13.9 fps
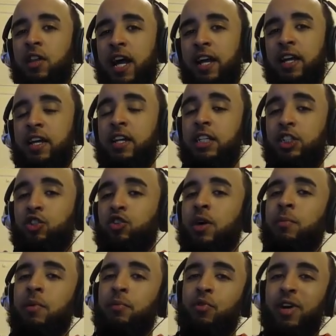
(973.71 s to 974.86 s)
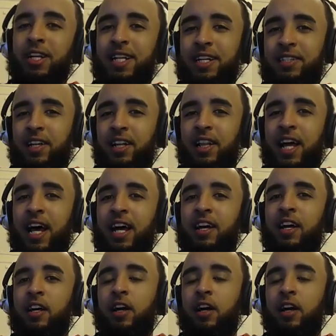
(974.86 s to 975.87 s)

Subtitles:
like, Drummer Boy does it a lot.